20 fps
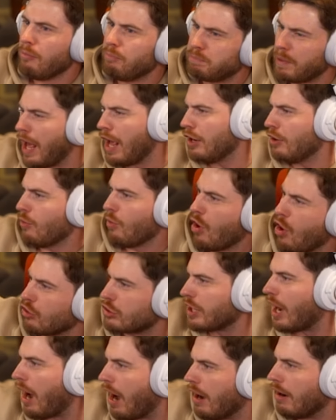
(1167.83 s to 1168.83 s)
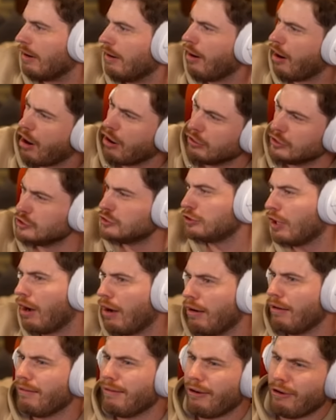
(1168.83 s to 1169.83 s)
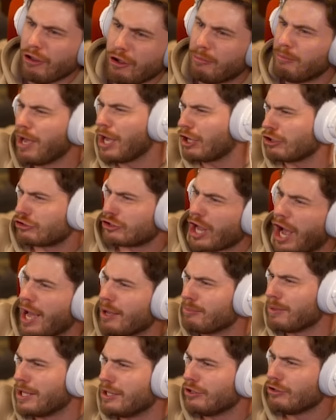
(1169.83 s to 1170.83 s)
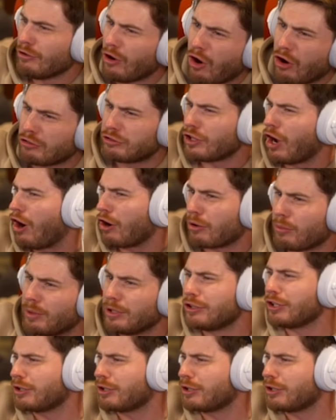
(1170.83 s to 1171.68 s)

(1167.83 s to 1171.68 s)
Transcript: Playing the Wukong. Oh, you Oh, you're making statement. You are all talking with the